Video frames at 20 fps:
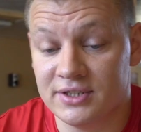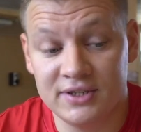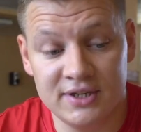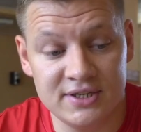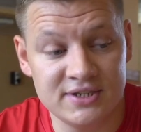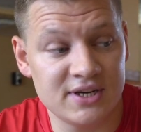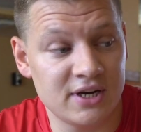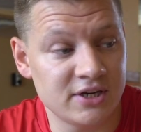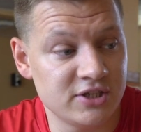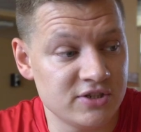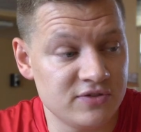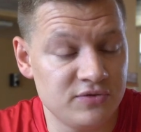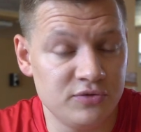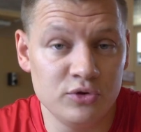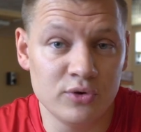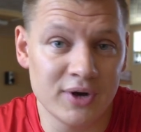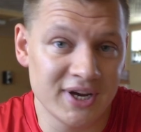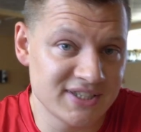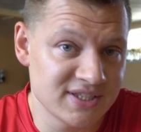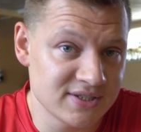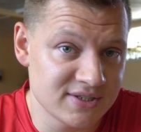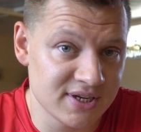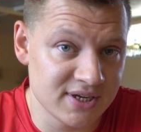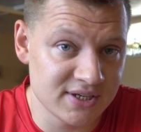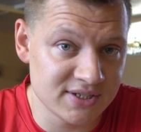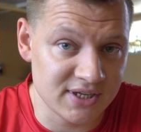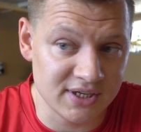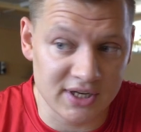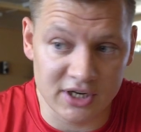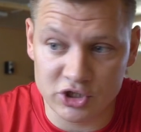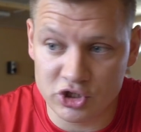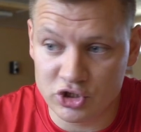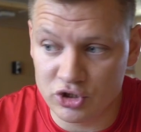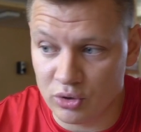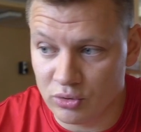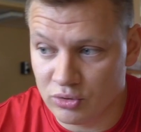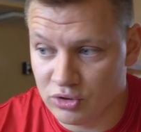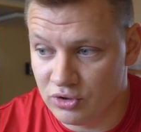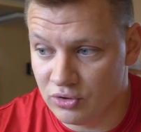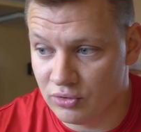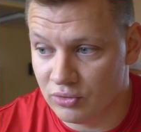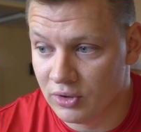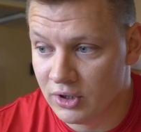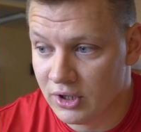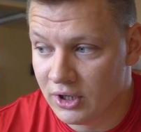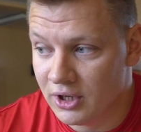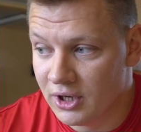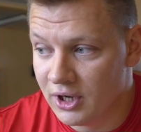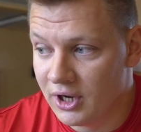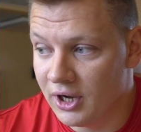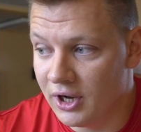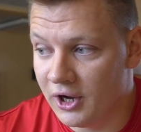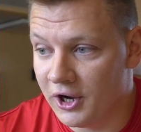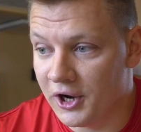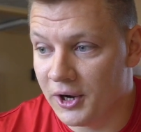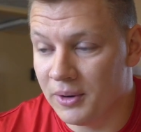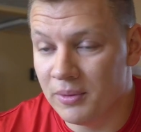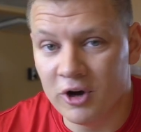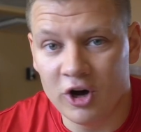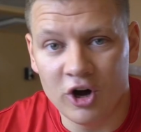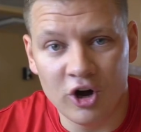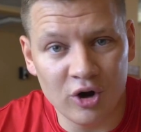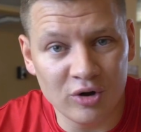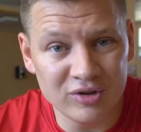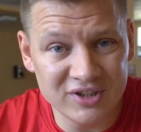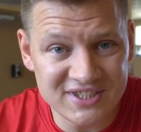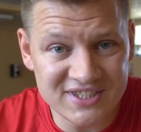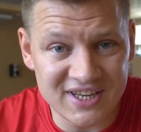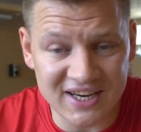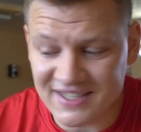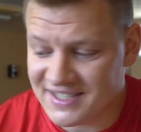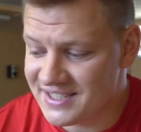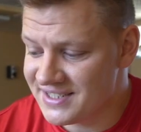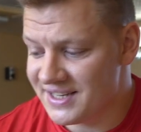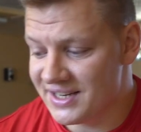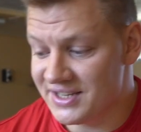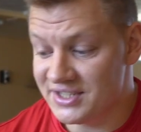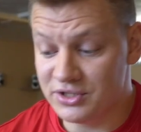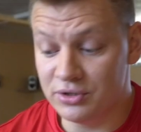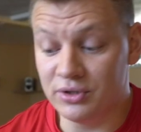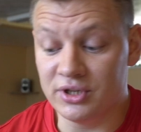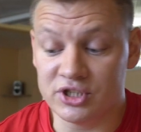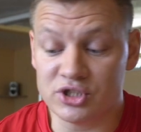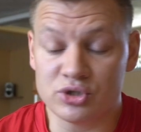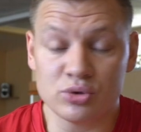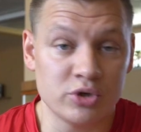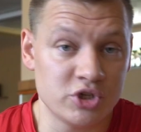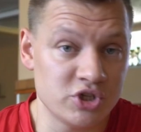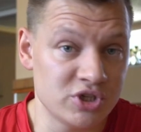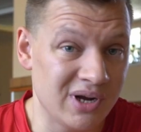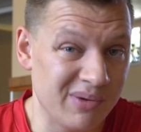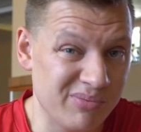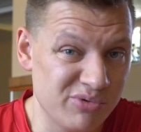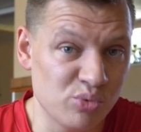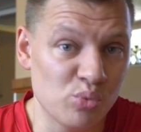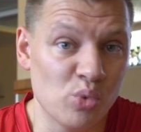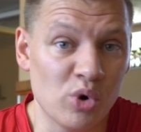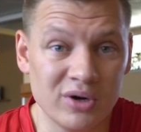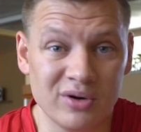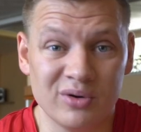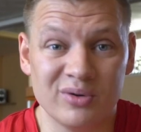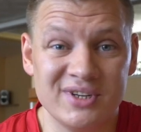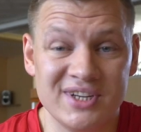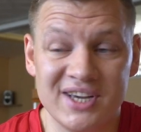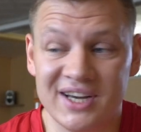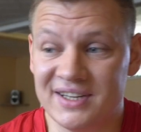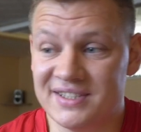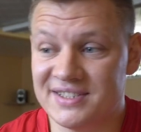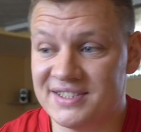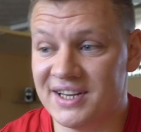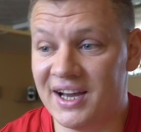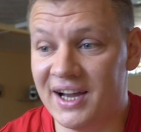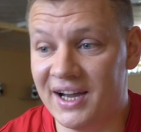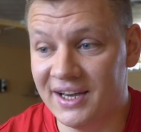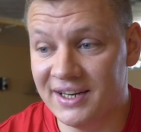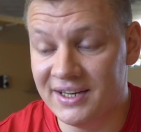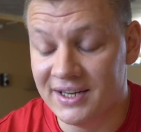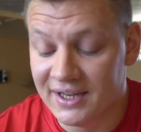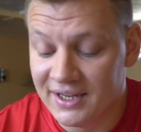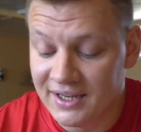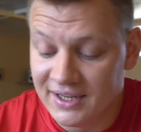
These are just few exercises that I showed you. All these exercises, you can switch it up to one or the other side.